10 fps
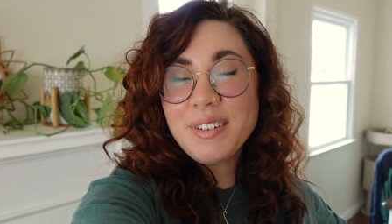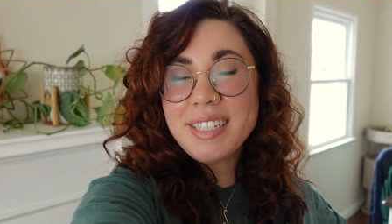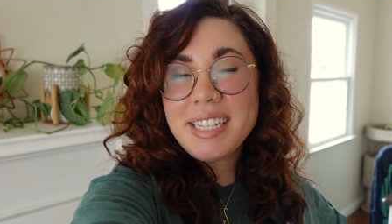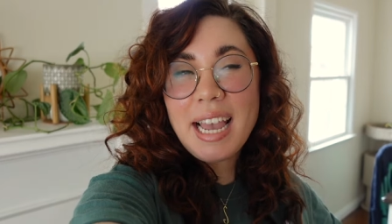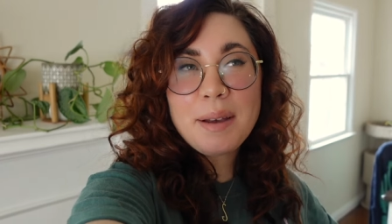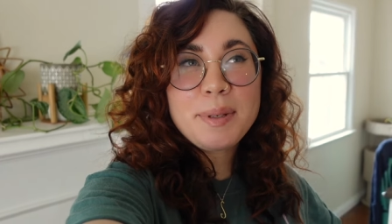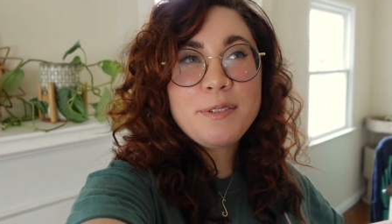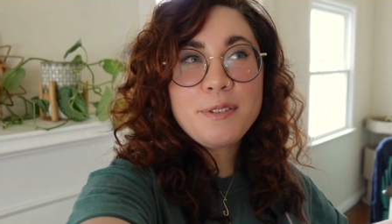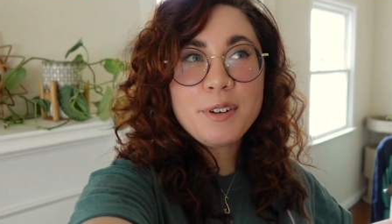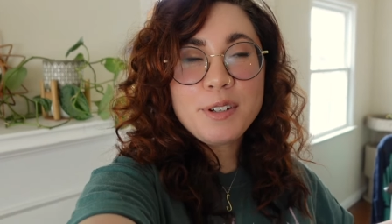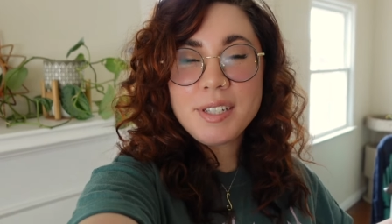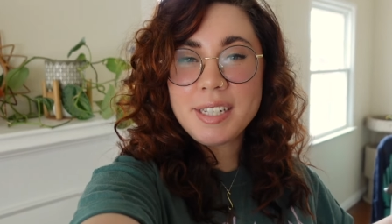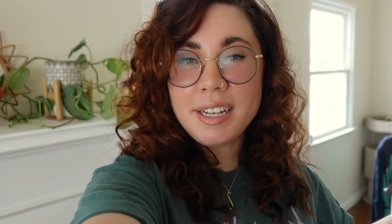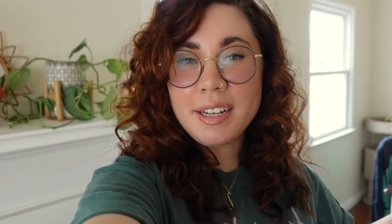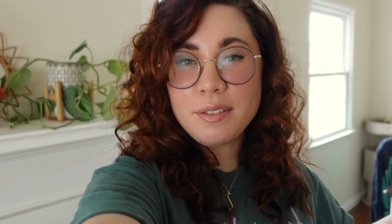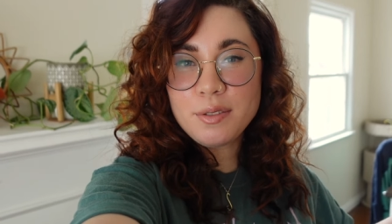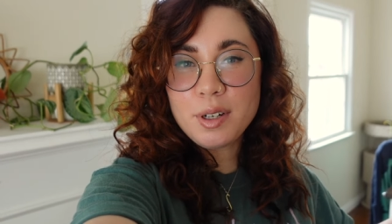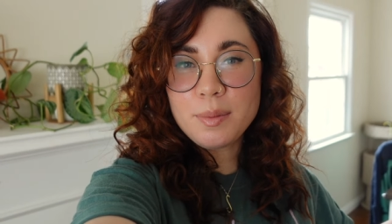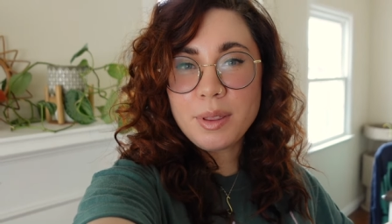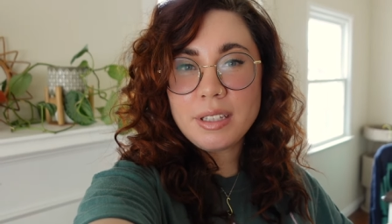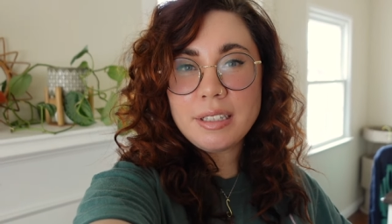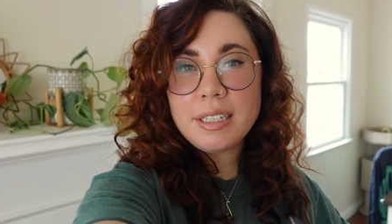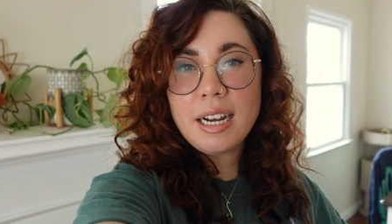friends, happy first day of Realmathon.